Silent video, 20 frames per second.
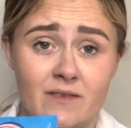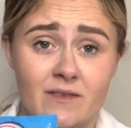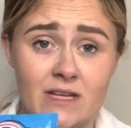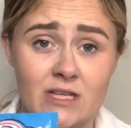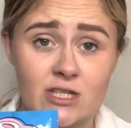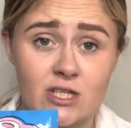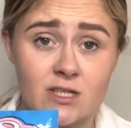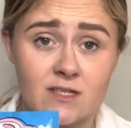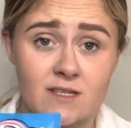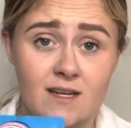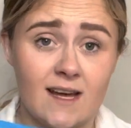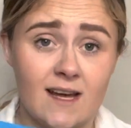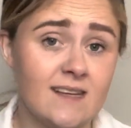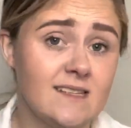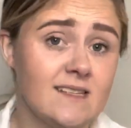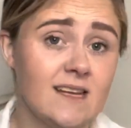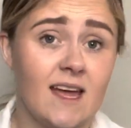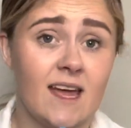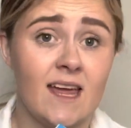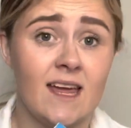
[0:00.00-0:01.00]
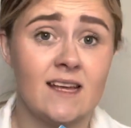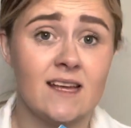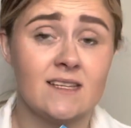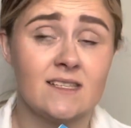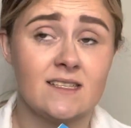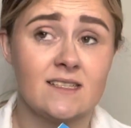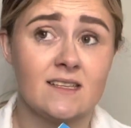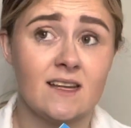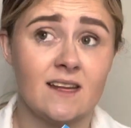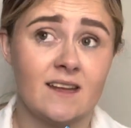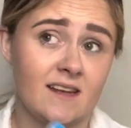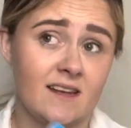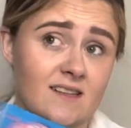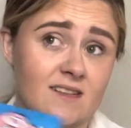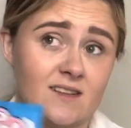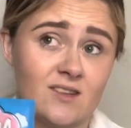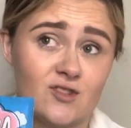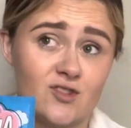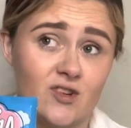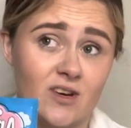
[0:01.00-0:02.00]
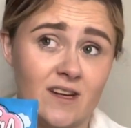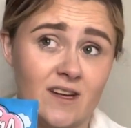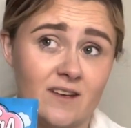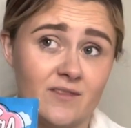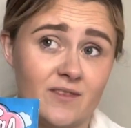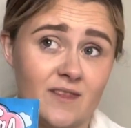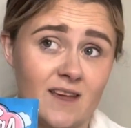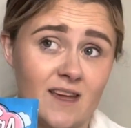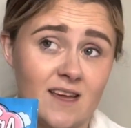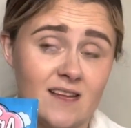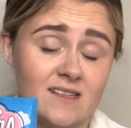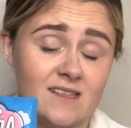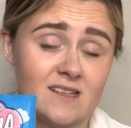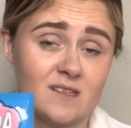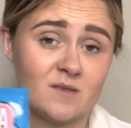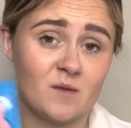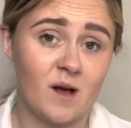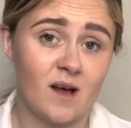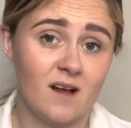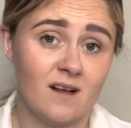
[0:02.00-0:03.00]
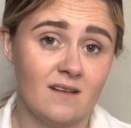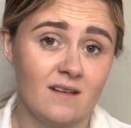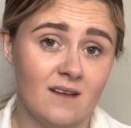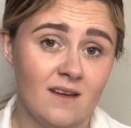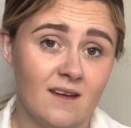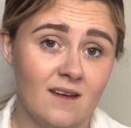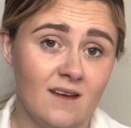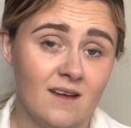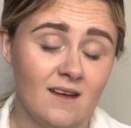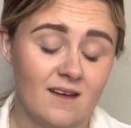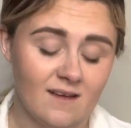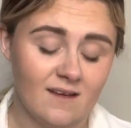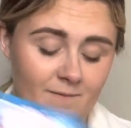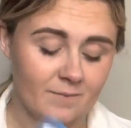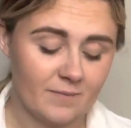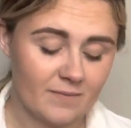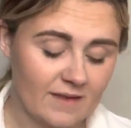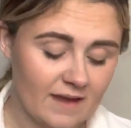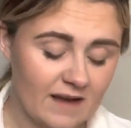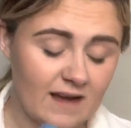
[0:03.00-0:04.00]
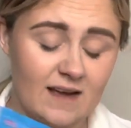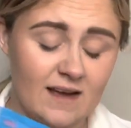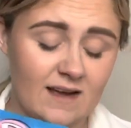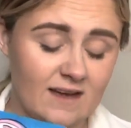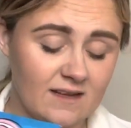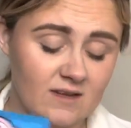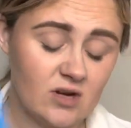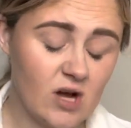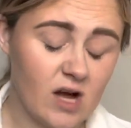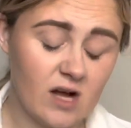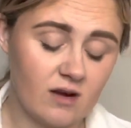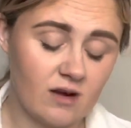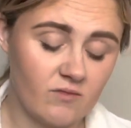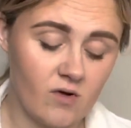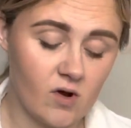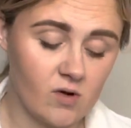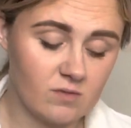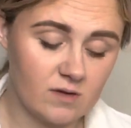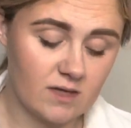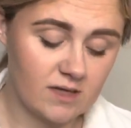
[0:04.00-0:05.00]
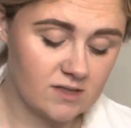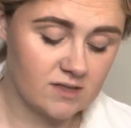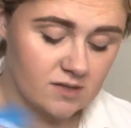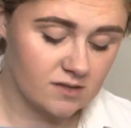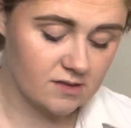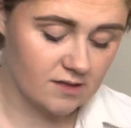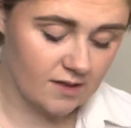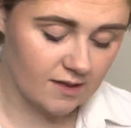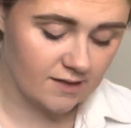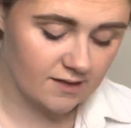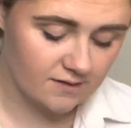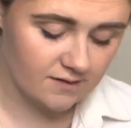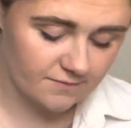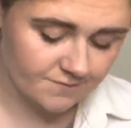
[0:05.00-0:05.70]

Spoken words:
Angel Delight. It's a nice little treat for the kids as well. You can't go wrong with Angel Delight.